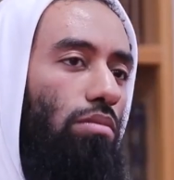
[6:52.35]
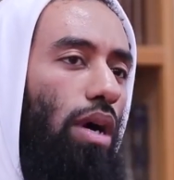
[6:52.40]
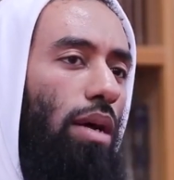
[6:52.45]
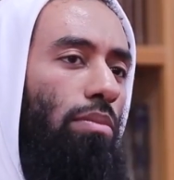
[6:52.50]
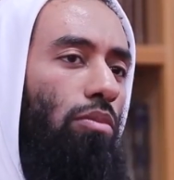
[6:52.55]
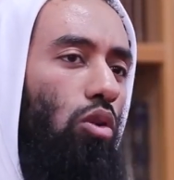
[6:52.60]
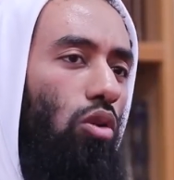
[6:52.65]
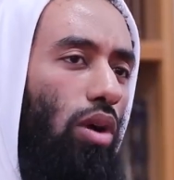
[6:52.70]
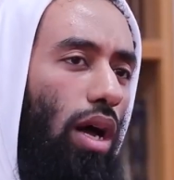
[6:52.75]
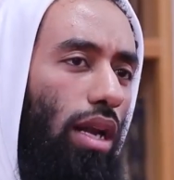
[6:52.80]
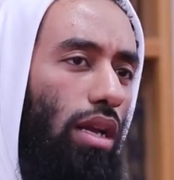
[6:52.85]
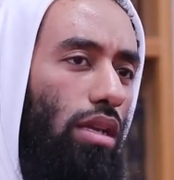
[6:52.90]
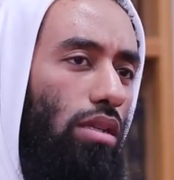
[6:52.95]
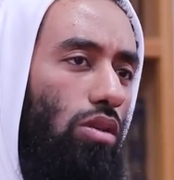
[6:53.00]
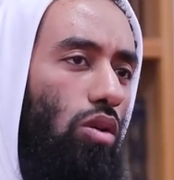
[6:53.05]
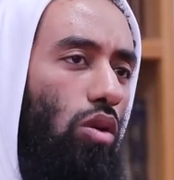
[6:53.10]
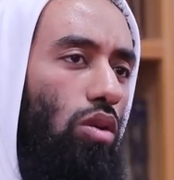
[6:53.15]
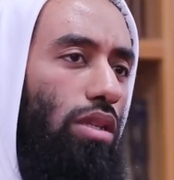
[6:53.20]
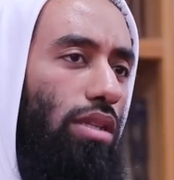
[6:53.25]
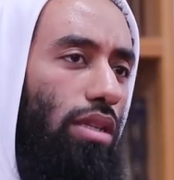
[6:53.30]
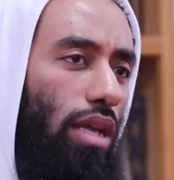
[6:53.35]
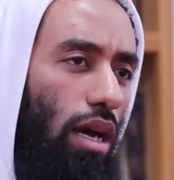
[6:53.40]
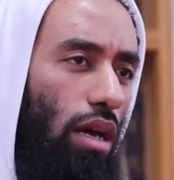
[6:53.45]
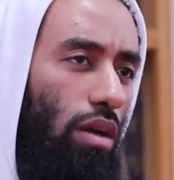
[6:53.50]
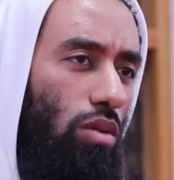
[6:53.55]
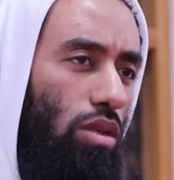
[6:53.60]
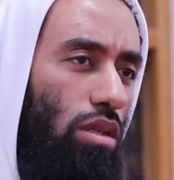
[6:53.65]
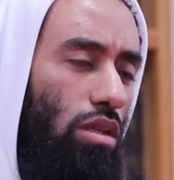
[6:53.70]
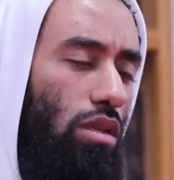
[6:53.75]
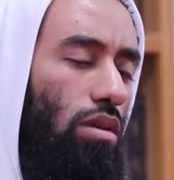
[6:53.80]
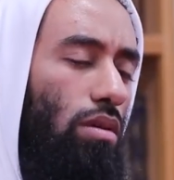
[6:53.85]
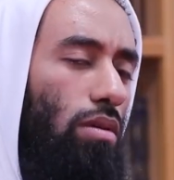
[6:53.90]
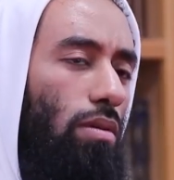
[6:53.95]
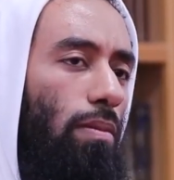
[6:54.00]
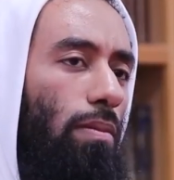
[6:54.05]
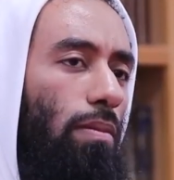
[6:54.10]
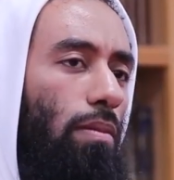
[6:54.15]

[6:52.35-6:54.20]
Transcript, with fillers: My morale has gone down.